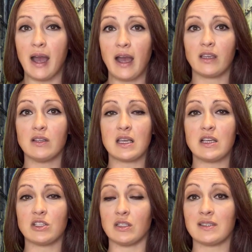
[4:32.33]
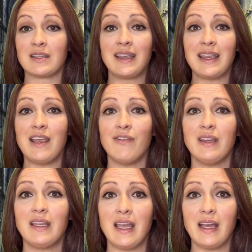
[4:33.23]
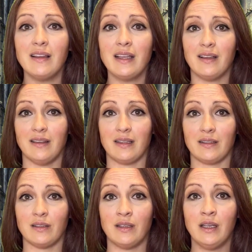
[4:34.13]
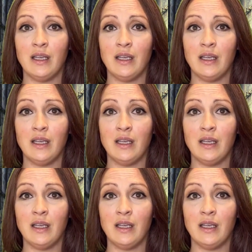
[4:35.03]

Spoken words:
accusations, even giggling a little.